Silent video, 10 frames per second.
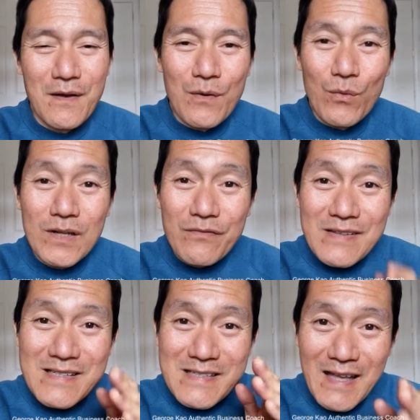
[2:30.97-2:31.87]
What if
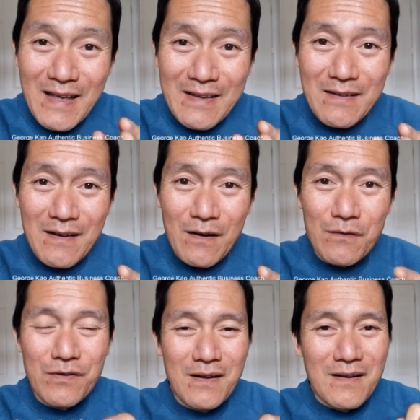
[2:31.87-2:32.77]
instead
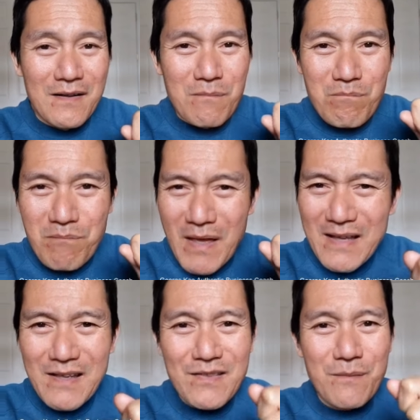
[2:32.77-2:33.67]
of
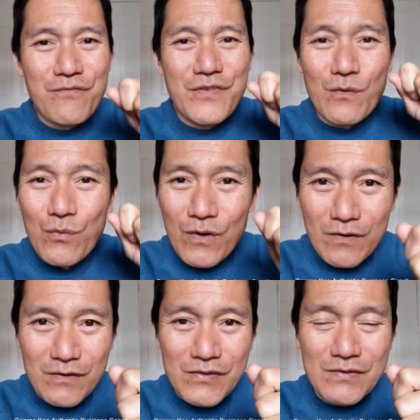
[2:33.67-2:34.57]
making them feel
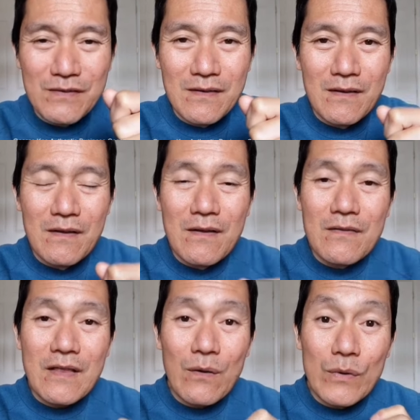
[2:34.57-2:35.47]
worse,
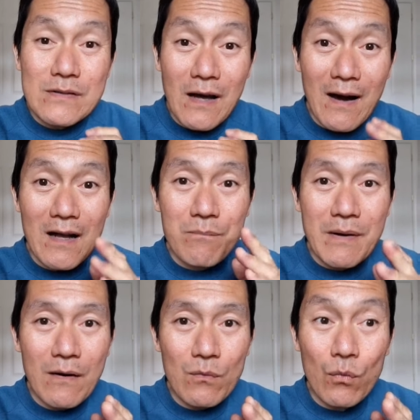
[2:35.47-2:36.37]
that we talk
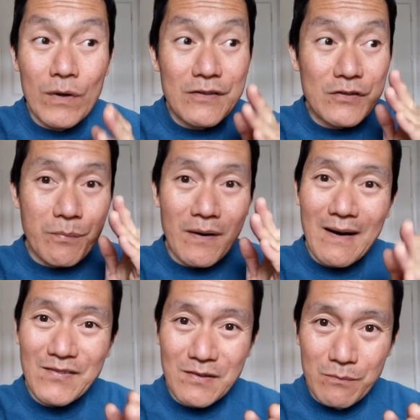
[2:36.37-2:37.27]
about what is
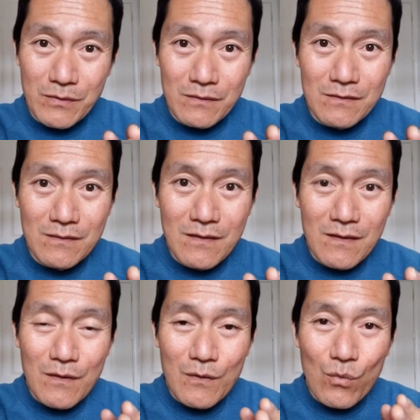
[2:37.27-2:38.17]
possible
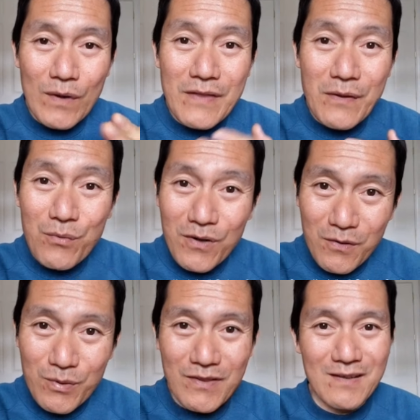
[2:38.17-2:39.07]
when they
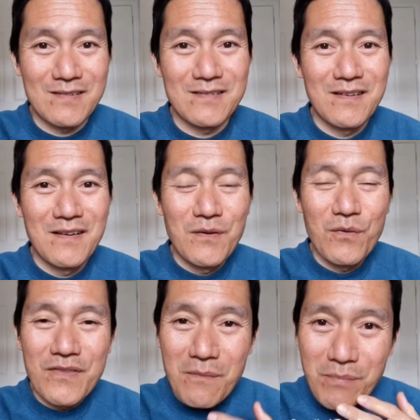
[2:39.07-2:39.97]
work with us,
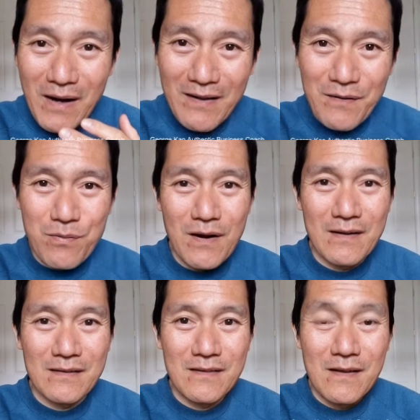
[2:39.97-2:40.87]
when they buy our
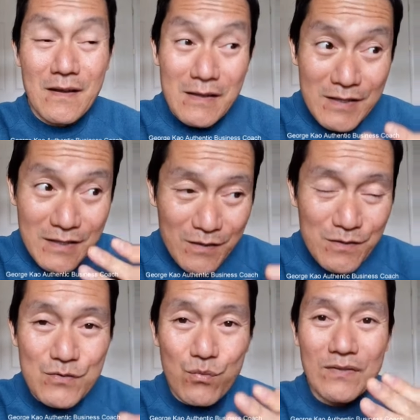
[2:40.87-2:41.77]
product?
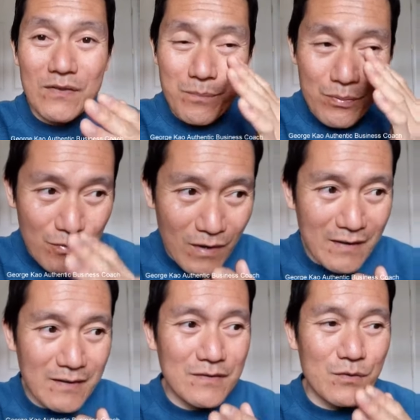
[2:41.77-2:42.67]
Here's what the
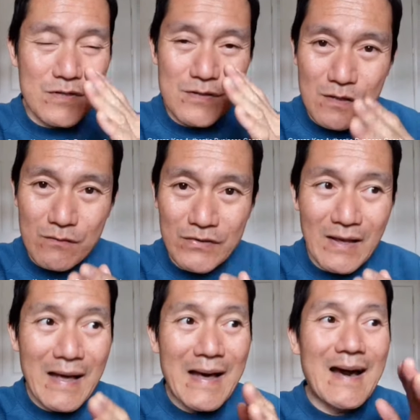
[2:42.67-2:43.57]
product or service
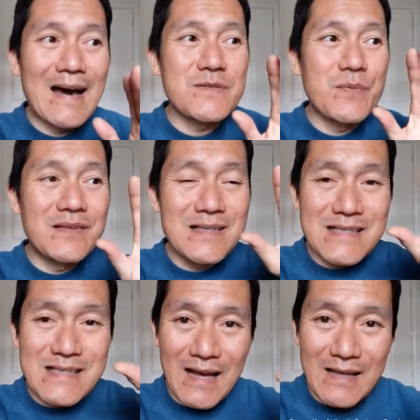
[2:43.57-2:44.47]
has been
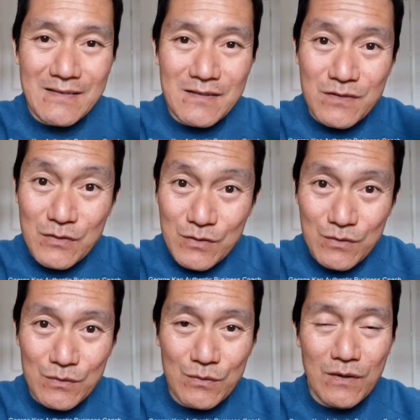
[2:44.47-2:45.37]
designed to
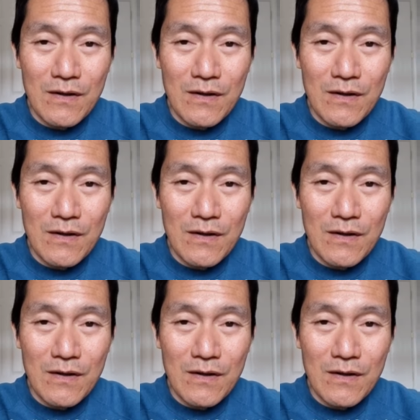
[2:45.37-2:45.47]
do